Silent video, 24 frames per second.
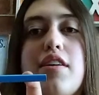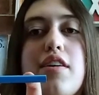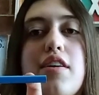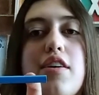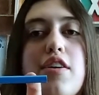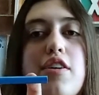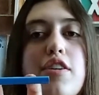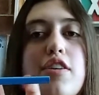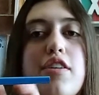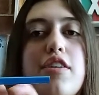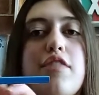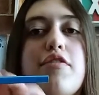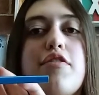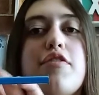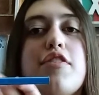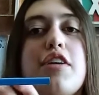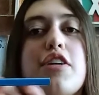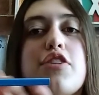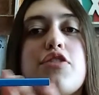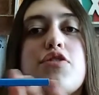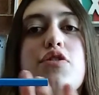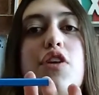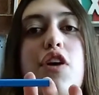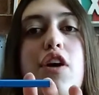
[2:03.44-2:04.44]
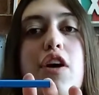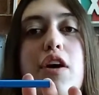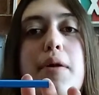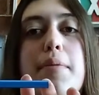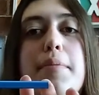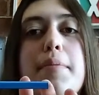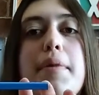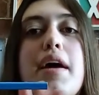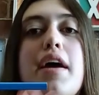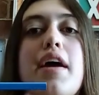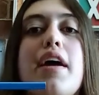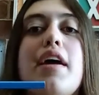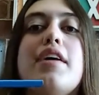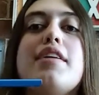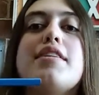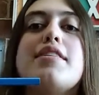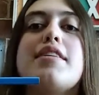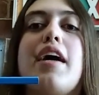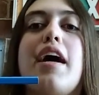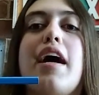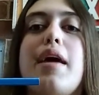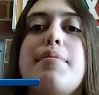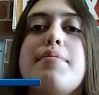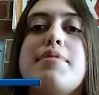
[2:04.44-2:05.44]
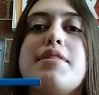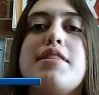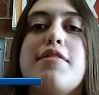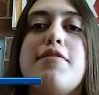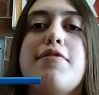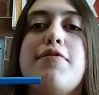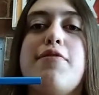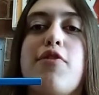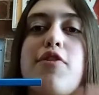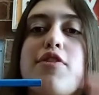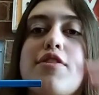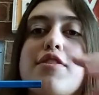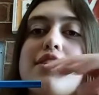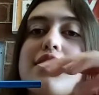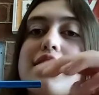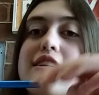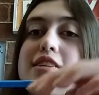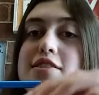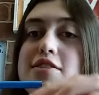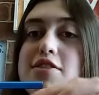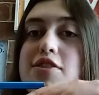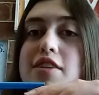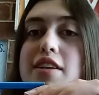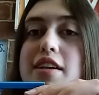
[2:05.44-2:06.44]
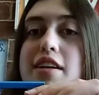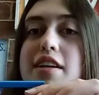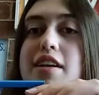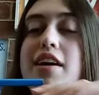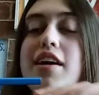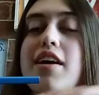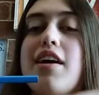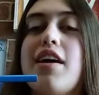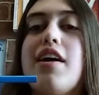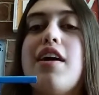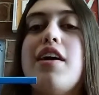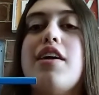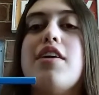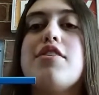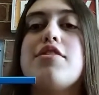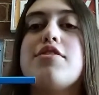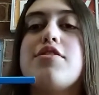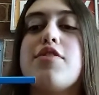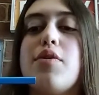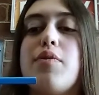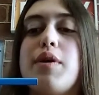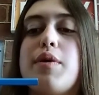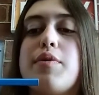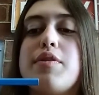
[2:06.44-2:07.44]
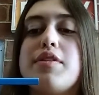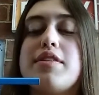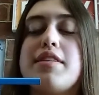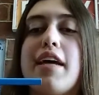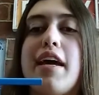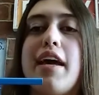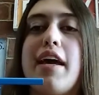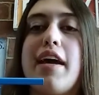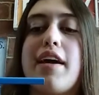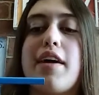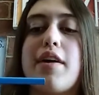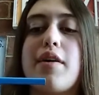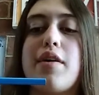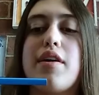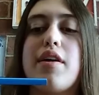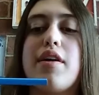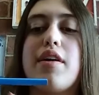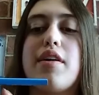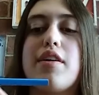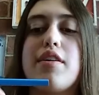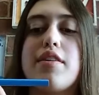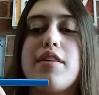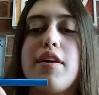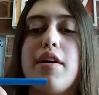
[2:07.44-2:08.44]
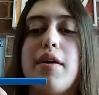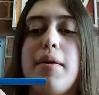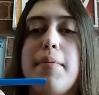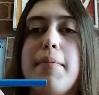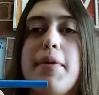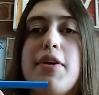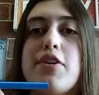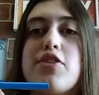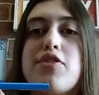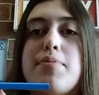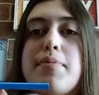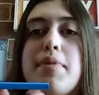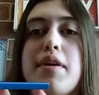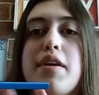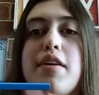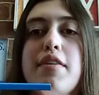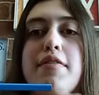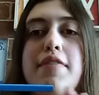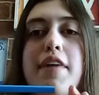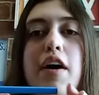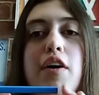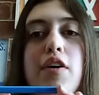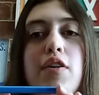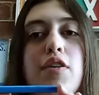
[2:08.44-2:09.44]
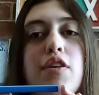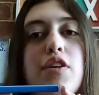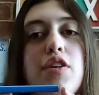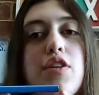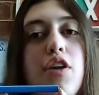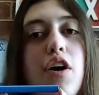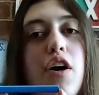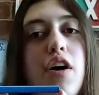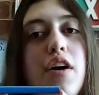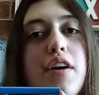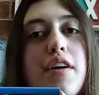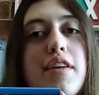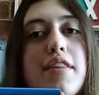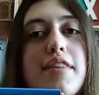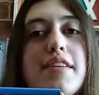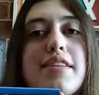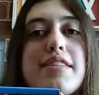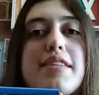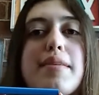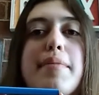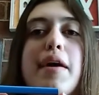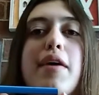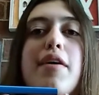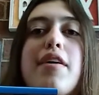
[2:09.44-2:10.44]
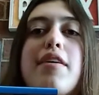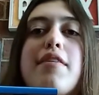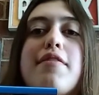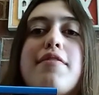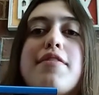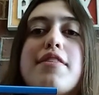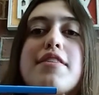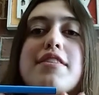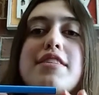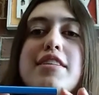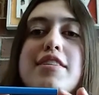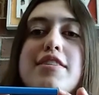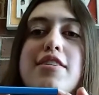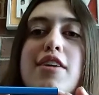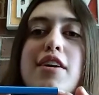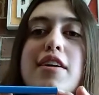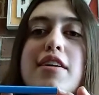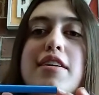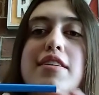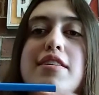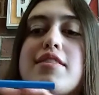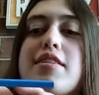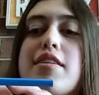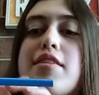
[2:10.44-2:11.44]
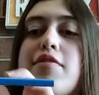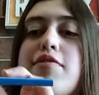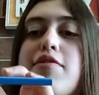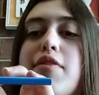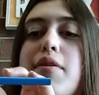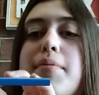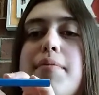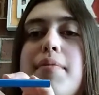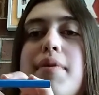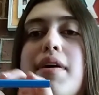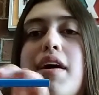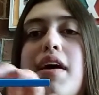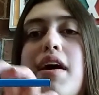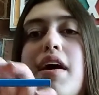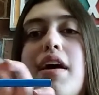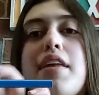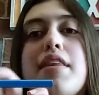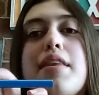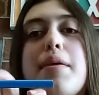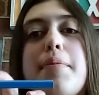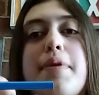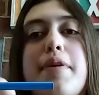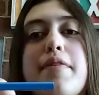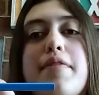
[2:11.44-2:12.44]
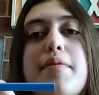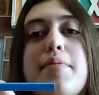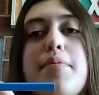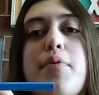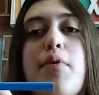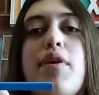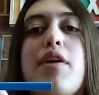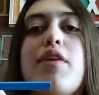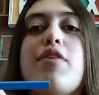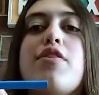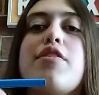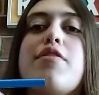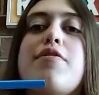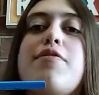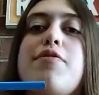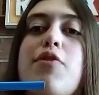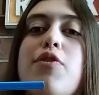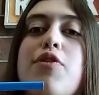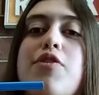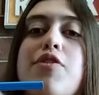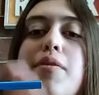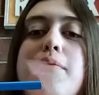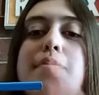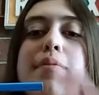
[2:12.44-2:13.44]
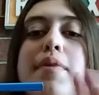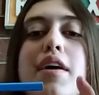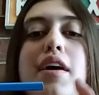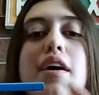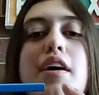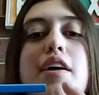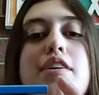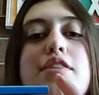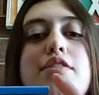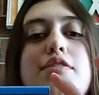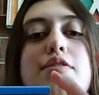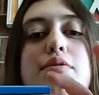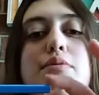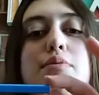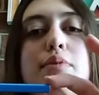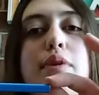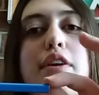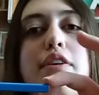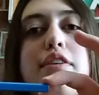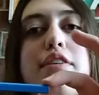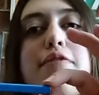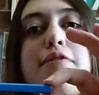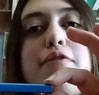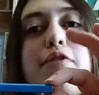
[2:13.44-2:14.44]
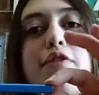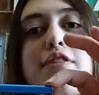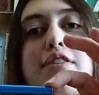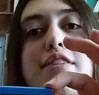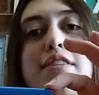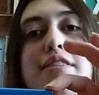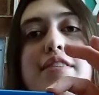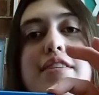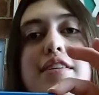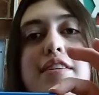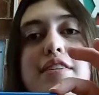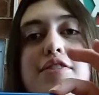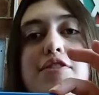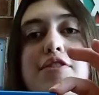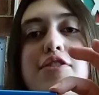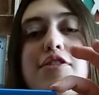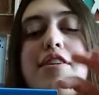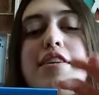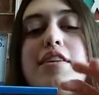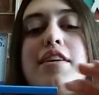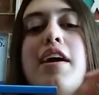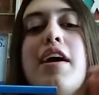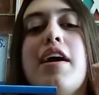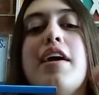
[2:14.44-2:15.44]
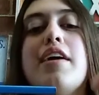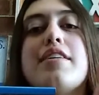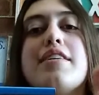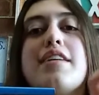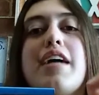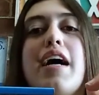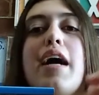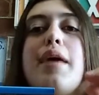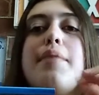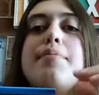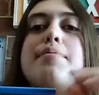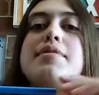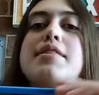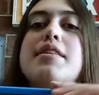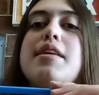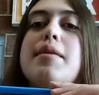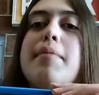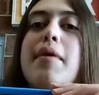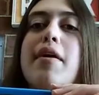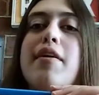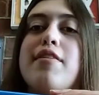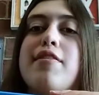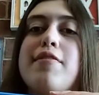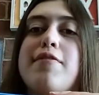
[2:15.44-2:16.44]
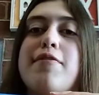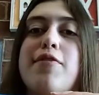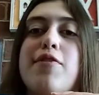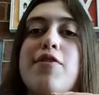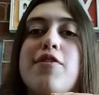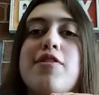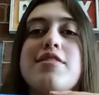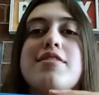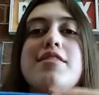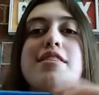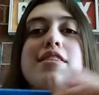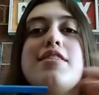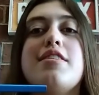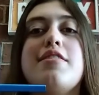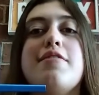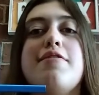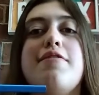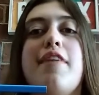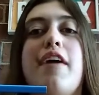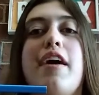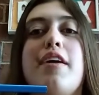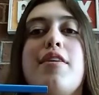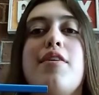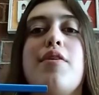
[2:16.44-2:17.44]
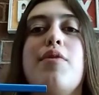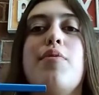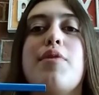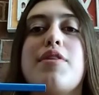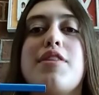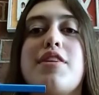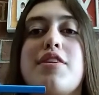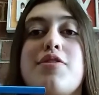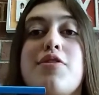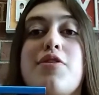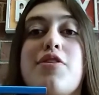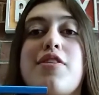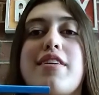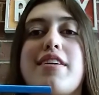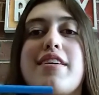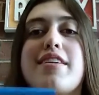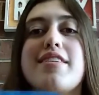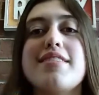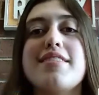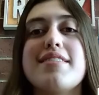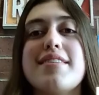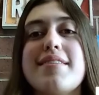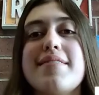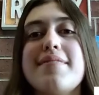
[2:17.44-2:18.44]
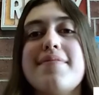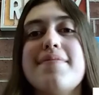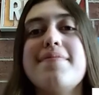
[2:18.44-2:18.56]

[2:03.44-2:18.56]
or the rotational arm times the force exerted. So we would take the measurement of how long this amount of the seesaw is from the pivot point or the fulcrum to where the force is exerted times the amount of the force to find what the torque is.